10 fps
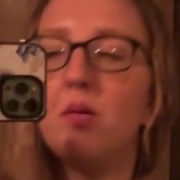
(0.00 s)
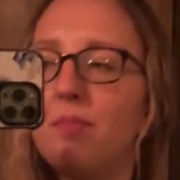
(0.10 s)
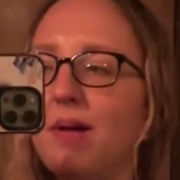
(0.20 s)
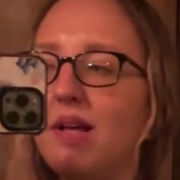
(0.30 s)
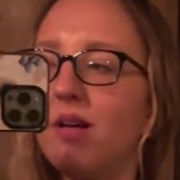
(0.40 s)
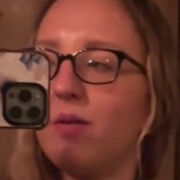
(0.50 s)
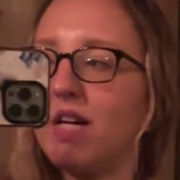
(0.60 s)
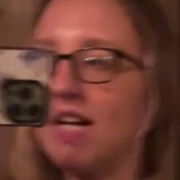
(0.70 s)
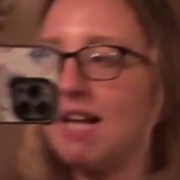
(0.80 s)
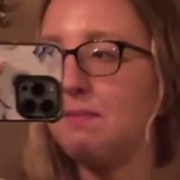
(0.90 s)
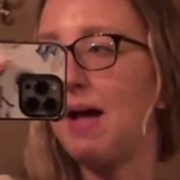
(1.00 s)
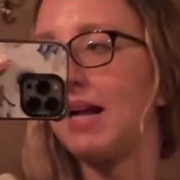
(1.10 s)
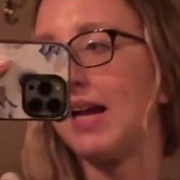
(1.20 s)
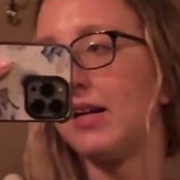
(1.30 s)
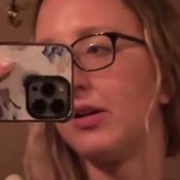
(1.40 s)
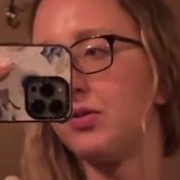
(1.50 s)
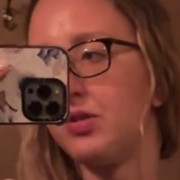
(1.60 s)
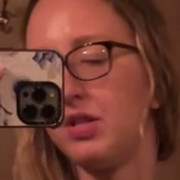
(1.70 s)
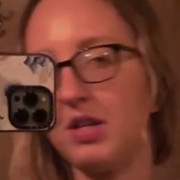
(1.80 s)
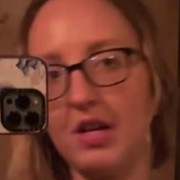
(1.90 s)
But we're gonna head back and go
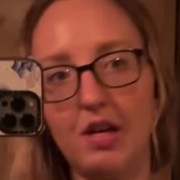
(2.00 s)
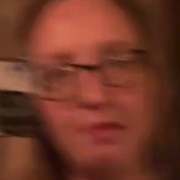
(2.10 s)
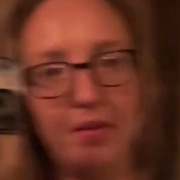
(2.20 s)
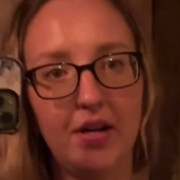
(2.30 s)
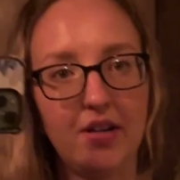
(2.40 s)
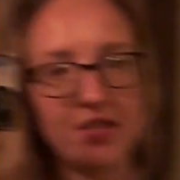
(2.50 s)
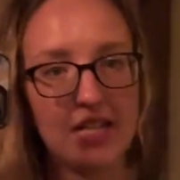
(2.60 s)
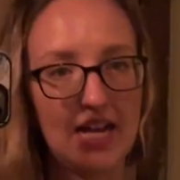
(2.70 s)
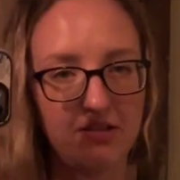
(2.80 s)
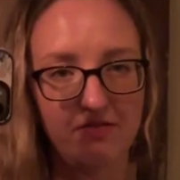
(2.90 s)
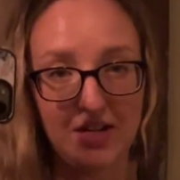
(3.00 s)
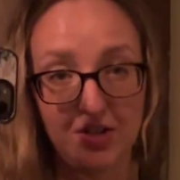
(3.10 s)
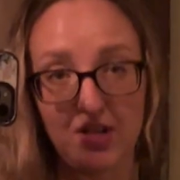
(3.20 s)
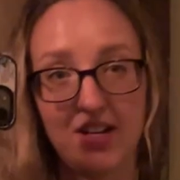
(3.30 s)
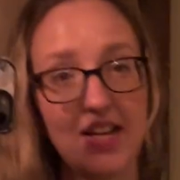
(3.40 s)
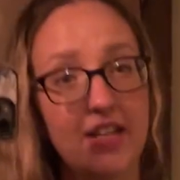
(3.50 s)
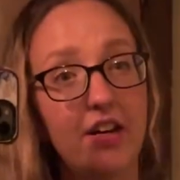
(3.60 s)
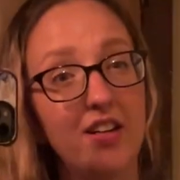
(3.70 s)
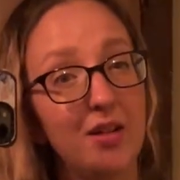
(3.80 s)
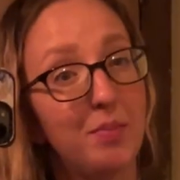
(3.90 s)
to the bar slash restaurant in
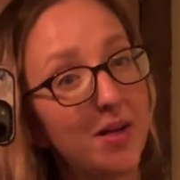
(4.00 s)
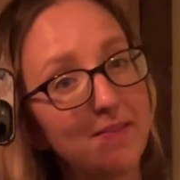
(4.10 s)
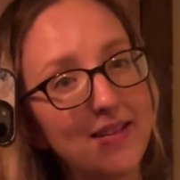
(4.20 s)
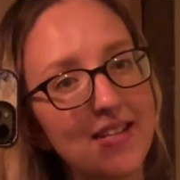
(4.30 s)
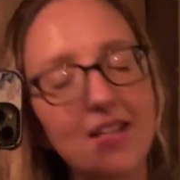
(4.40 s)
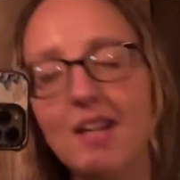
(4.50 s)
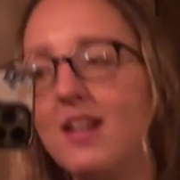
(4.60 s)
our apartment.